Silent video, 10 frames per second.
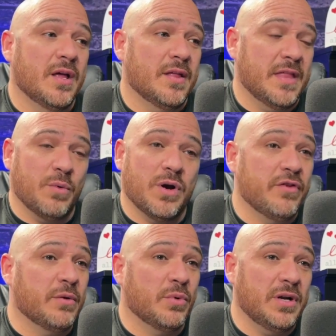that
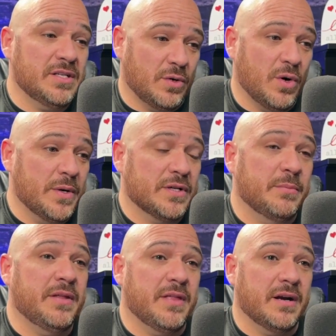wherever the Marines, they're always going
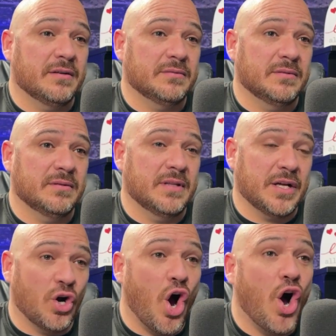to be there.
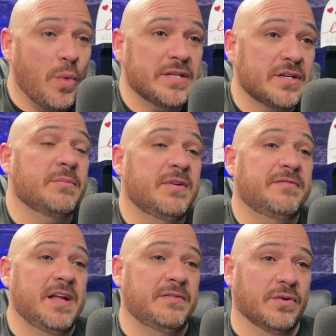Like, they're always going to be
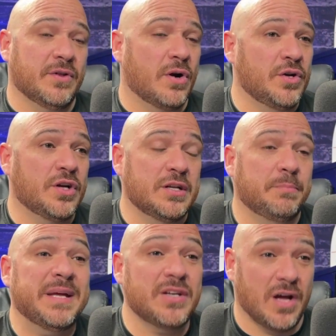faithful. You can
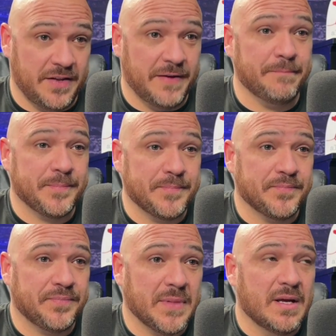depend on them.
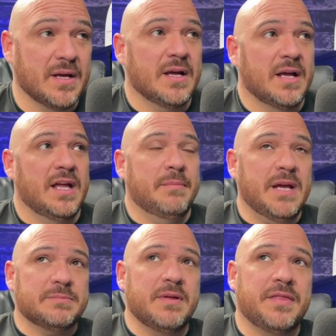And it
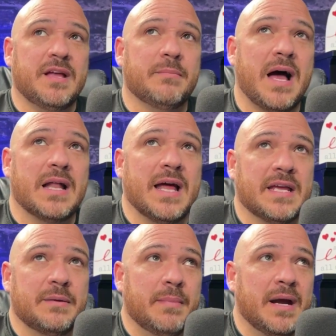makes me think about,
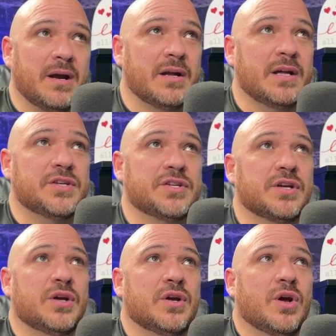like, in
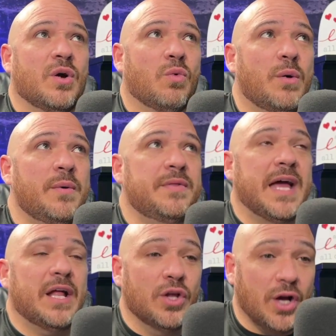marriage, what would
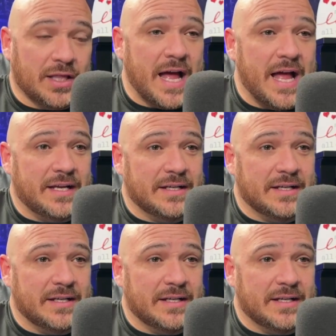that look like